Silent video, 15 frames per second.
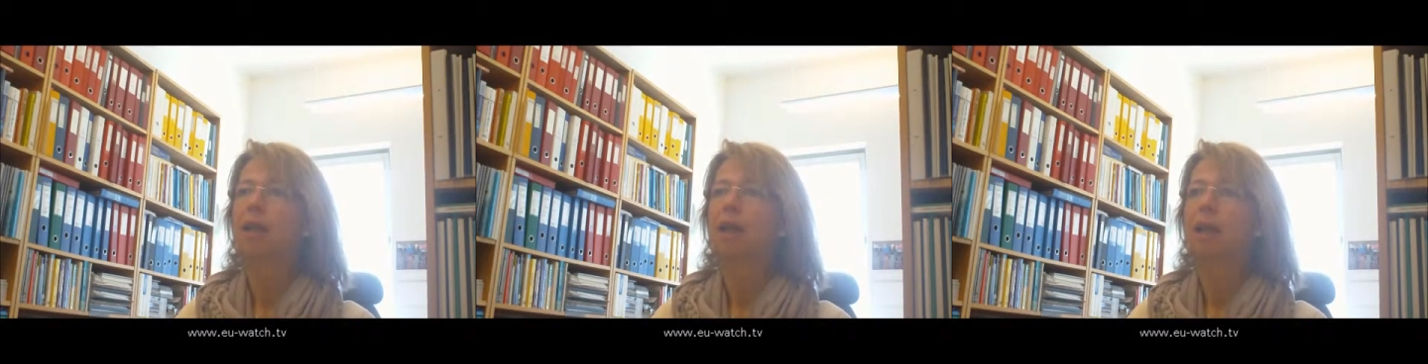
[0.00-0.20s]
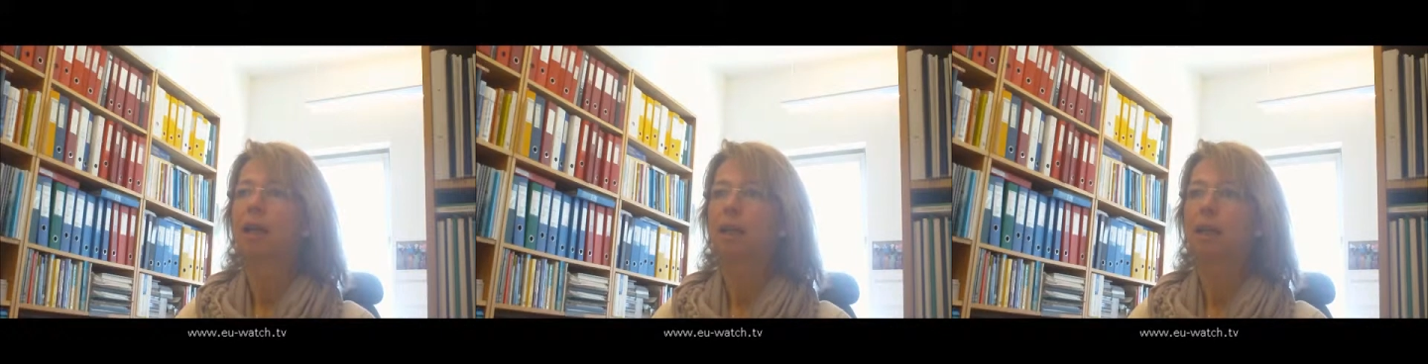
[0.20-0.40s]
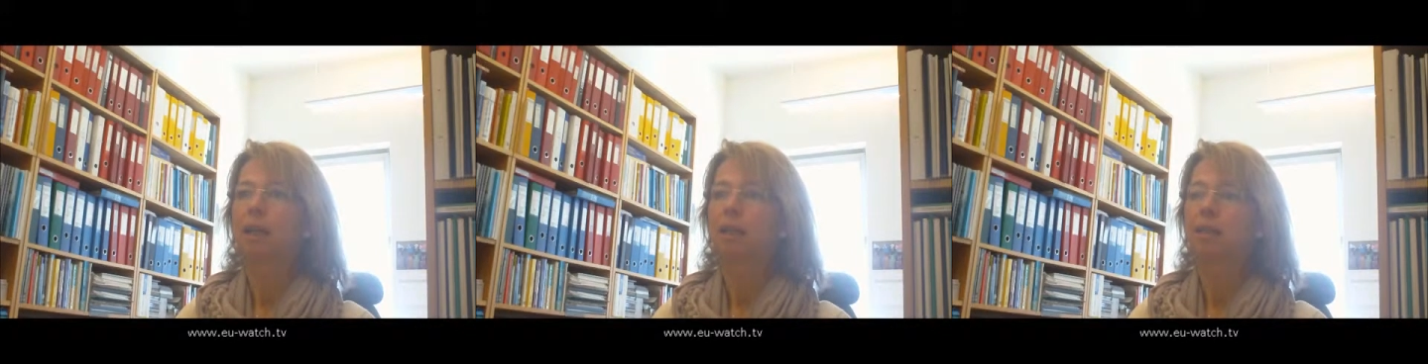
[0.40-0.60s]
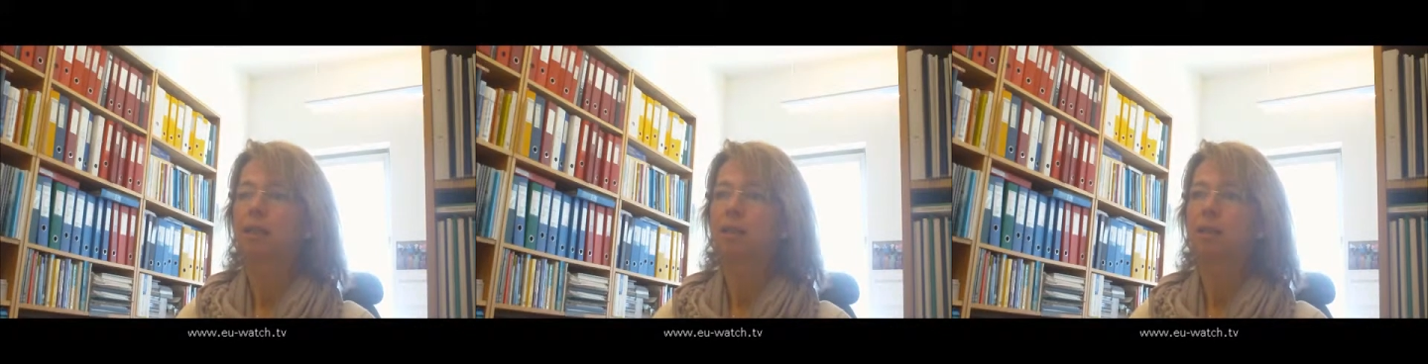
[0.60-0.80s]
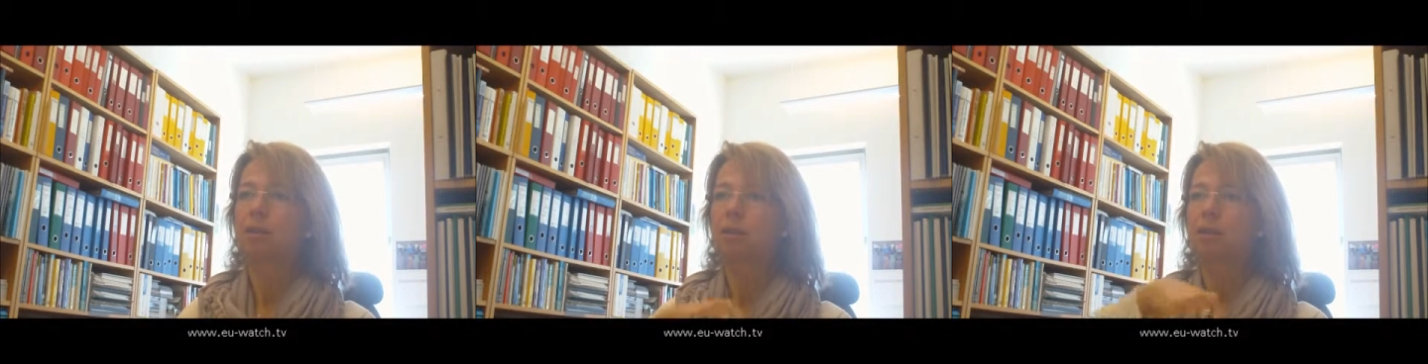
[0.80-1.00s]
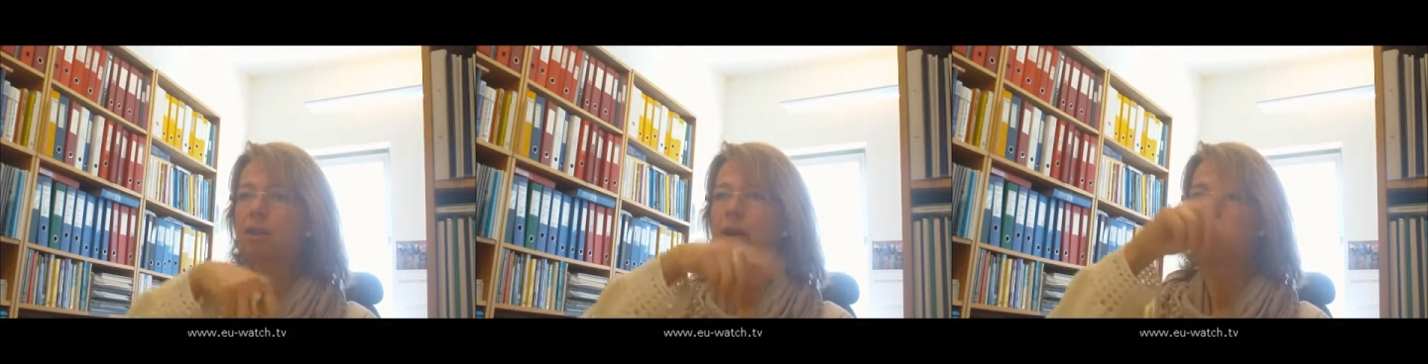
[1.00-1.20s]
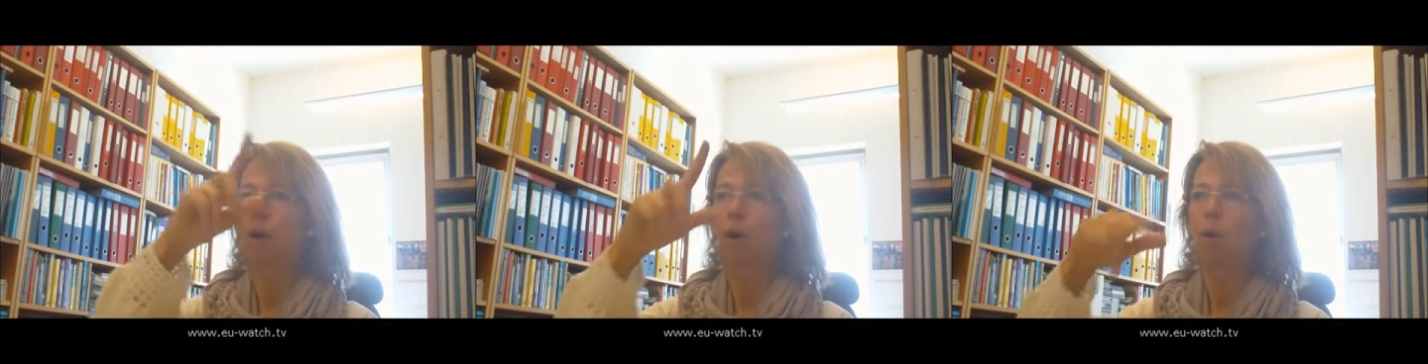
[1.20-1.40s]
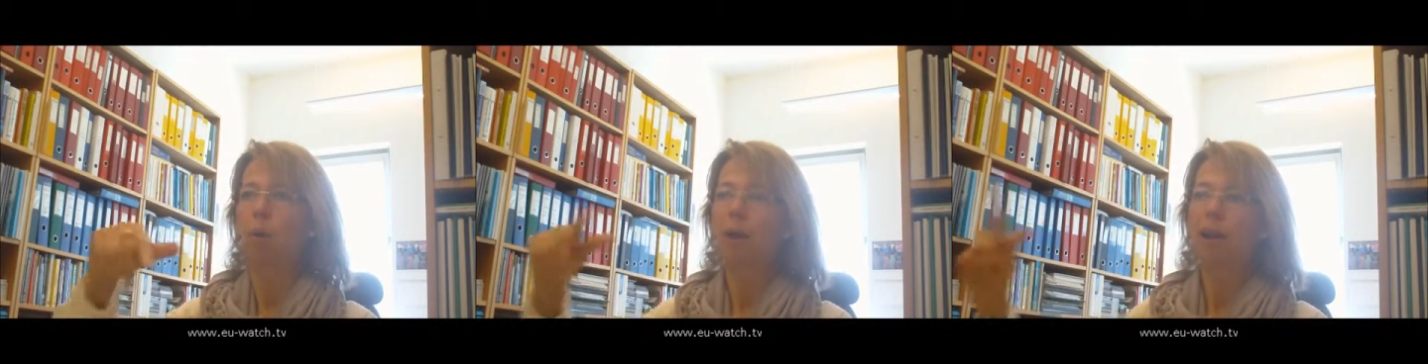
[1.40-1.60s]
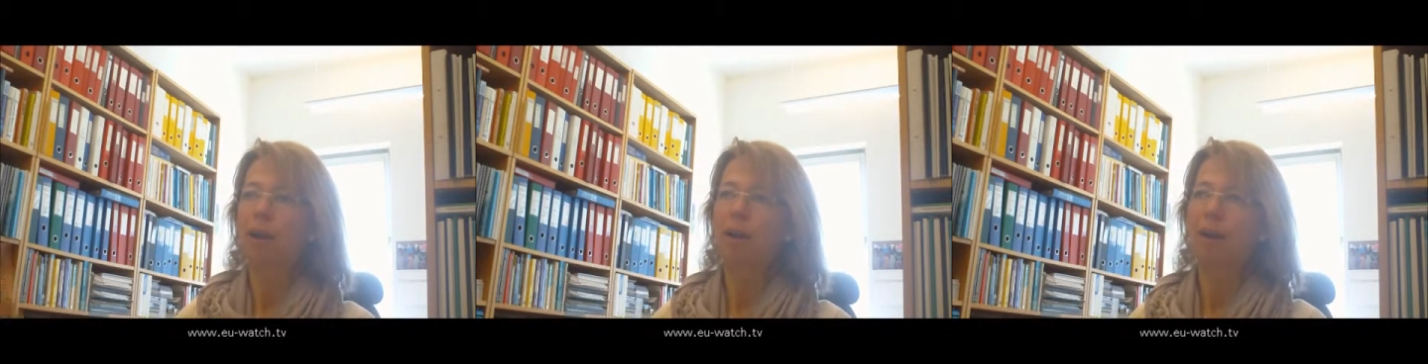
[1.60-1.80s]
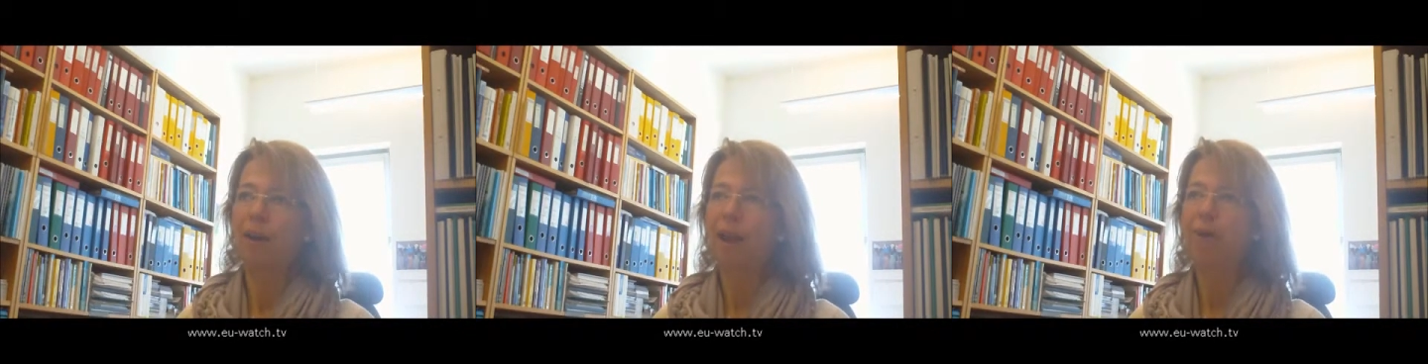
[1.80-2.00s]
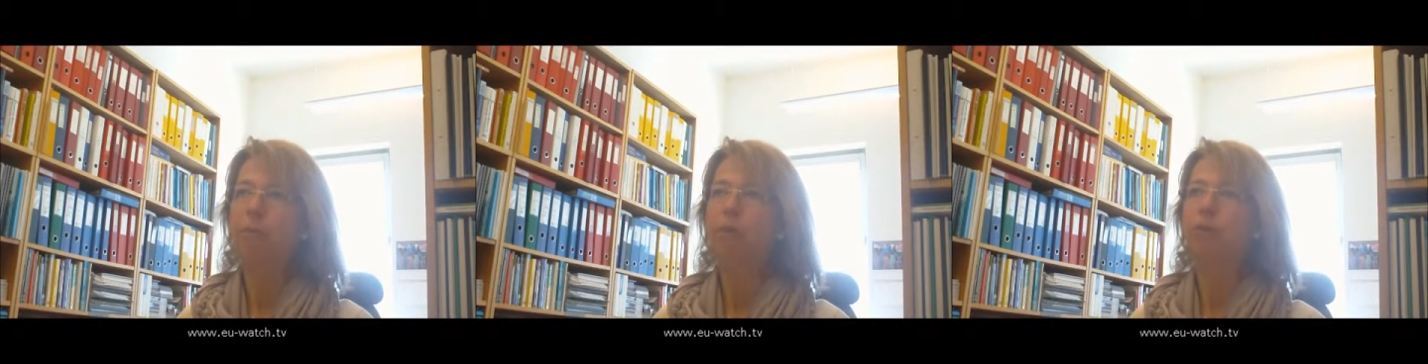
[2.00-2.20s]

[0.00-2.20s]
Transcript: against how well they're able